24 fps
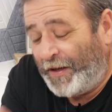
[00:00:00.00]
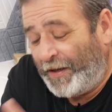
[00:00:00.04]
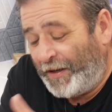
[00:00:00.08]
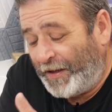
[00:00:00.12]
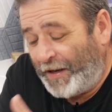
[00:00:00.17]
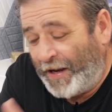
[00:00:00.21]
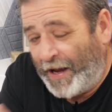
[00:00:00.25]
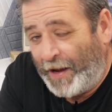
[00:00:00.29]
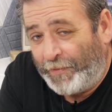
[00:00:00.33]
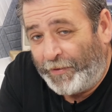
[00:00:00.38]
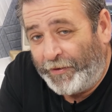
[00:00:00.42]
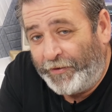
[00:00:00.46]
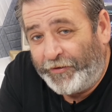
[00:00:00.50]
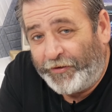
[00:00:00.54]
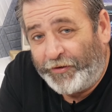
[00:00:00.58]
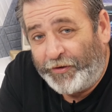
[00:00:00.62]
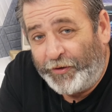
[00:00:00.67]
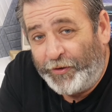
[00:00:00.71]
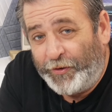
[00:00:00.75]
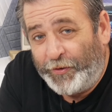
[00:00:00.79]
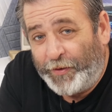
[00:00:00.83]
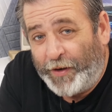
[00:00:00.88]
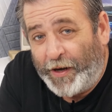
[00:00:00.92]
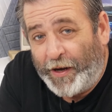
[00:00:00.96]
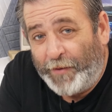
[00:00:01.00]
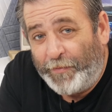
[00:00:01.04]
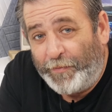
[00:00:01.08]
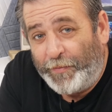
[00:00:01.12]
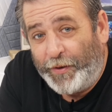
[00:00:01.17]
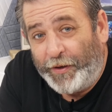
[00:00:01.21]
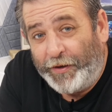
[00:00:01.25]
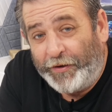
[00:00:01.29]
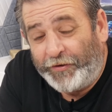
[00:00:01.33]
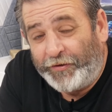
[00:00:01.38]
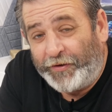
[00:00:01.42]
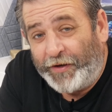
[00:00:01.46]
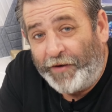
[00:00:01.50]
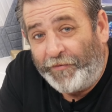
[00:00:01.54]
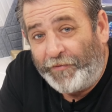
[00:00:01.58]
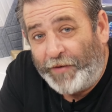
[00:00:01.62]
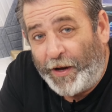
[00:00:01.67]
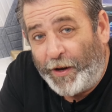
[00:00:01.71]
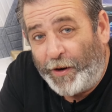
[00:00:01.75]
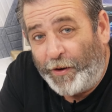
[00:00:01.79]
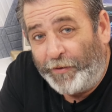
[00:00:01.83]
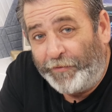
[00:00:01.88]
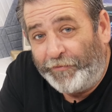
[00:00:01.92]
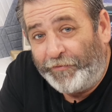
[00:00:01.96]
Happens to put his stuff
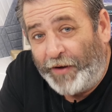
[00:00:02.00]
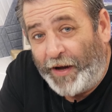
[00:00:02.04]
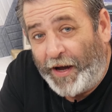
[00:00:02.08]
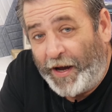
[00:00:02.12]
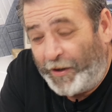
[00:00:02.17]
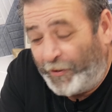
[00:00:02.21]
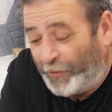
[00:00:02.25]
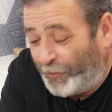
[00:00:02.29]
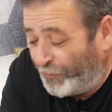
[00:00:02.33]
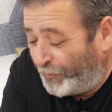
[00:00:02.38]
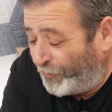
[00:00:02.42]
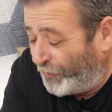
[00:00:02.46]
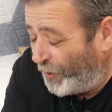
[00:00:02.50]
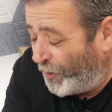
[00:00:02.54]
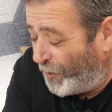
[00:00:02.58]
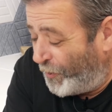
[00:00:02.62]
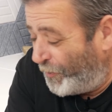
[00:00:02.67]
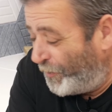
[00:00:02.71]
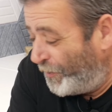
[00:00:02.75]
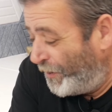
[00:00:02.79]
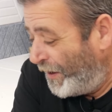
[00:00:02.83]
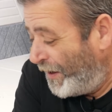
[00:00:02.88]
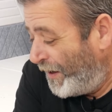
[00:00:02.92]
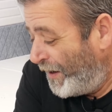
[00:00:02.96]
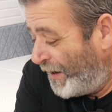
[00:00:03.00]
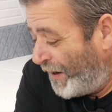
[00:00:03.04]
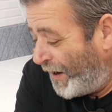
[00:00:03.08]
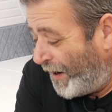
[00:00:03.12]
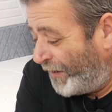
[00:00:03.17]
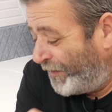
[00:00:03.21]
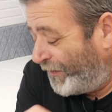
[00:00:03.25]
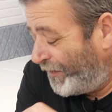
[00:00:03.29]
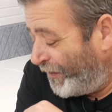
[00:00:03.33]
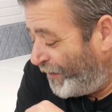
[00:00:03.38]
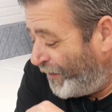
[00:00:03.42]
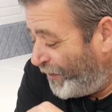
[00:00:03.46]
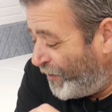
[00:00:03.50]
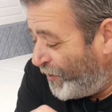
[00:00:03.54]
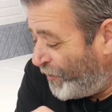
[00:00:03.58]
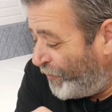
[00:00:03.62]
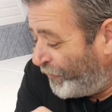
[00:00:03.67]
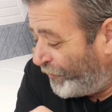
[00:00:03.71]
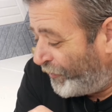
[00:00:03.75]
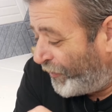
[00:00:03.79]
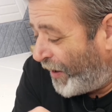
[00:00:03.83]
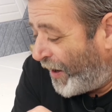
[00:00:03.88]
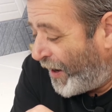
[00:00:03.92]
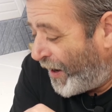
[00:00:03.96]
out on vinyl, so I tend to
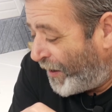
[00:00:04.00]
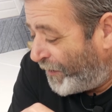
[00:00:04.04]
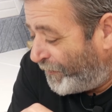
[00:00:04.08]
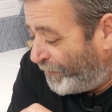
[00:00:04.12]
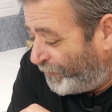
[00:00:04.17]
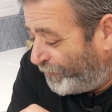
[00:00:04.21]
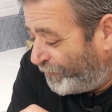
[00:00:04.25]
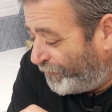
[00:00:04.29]
use that.